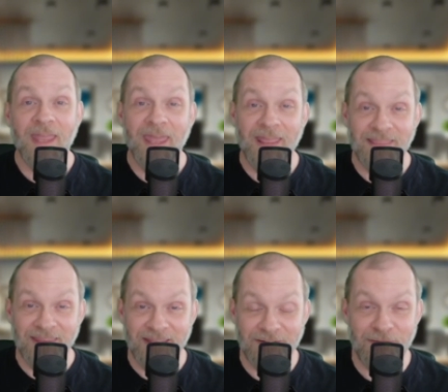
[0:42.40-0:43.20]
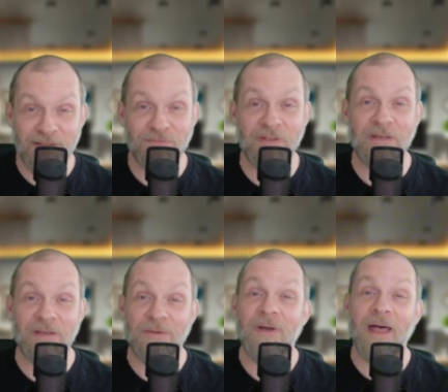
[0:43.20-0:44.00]
At the end of this
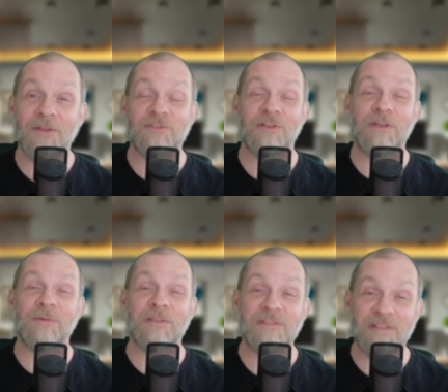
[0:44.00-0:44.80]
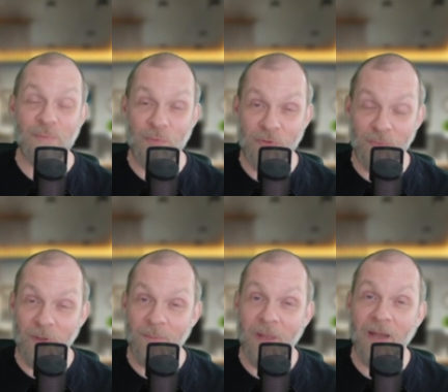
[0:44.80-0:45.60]
video, I'll show you a simple
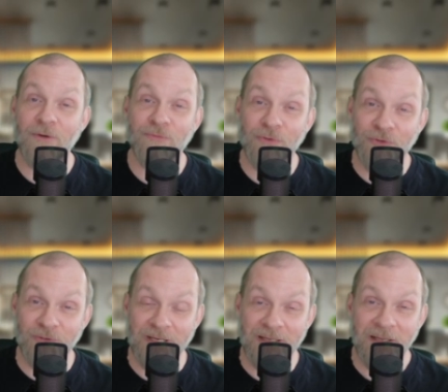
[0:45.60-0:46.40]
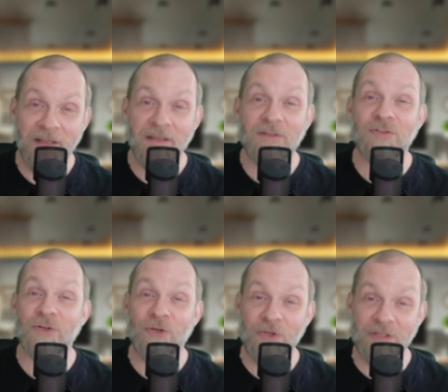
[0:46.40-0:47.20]
but powerful trick to
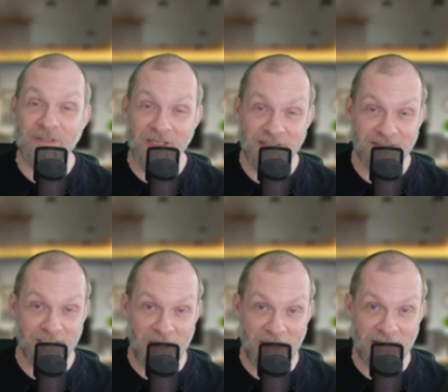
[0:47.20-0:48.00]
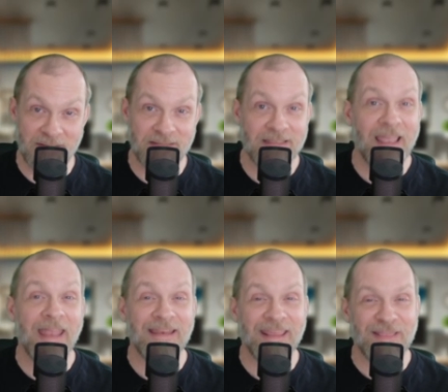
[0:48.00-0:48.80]
hook lost clients
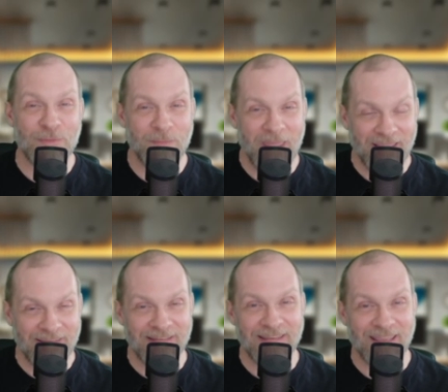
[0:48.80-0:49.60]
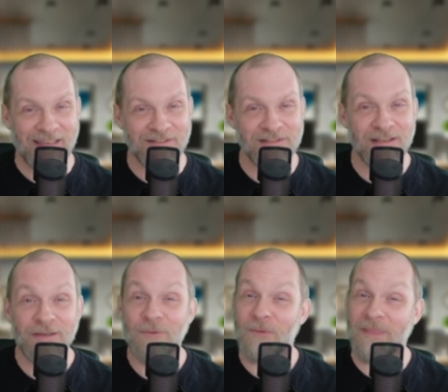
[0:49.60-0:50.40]
and get them back engaged
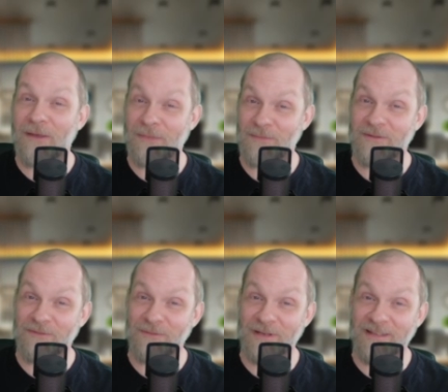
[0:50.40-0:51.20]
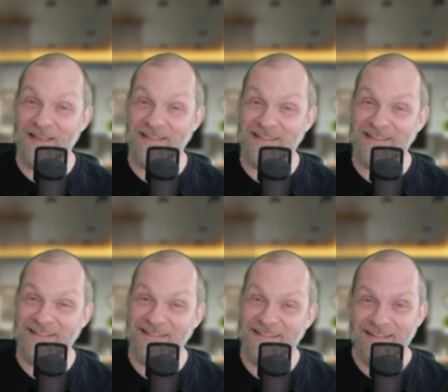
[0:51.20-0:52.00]
without them even realizing
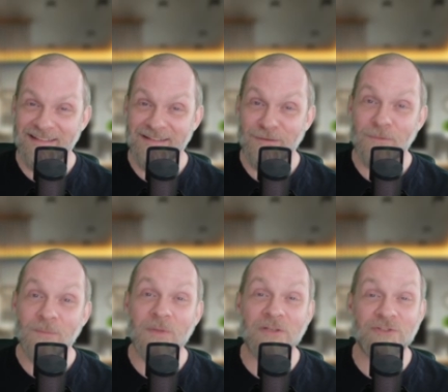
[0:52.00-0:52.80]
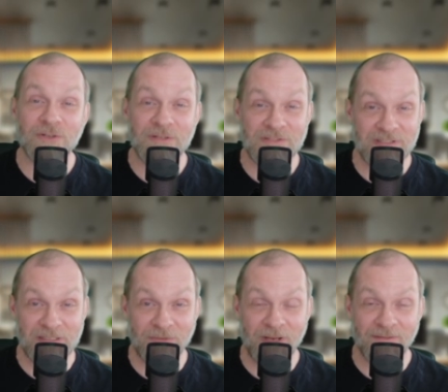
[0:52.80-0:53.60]
it. Be sure to
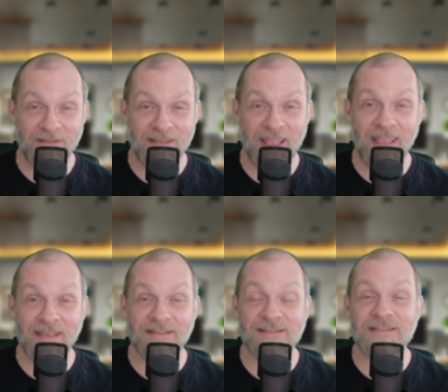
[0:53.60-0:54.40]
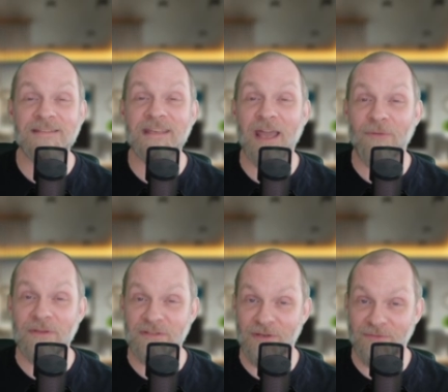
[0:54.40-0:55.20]
stick around to the end to see how
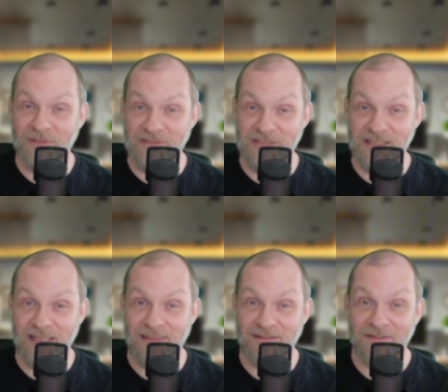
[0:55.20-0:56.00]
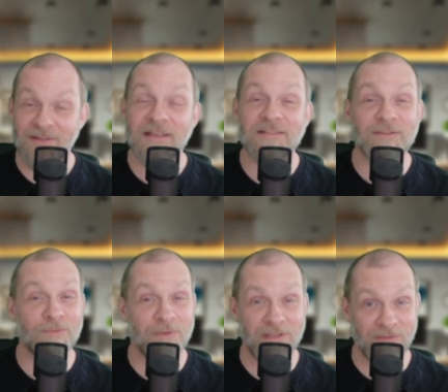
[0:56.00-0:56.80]
this all fits together. It's a
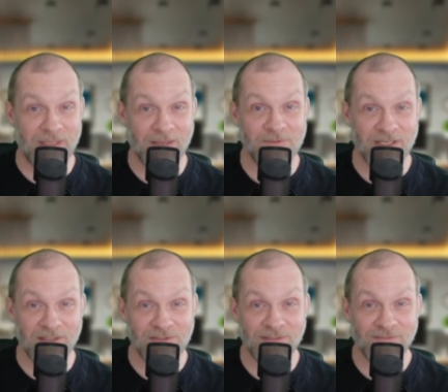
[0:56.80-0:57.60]
real game changer.